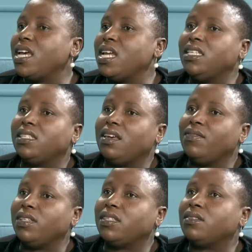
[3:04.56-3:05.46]
any
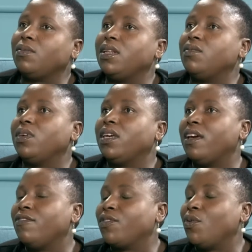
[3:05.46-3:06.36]
service, when we
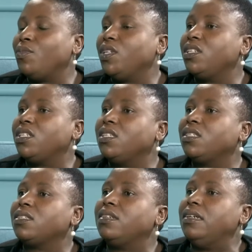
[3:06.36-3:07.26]
have
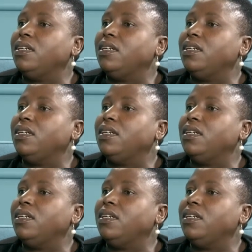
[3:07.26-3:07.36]
communities,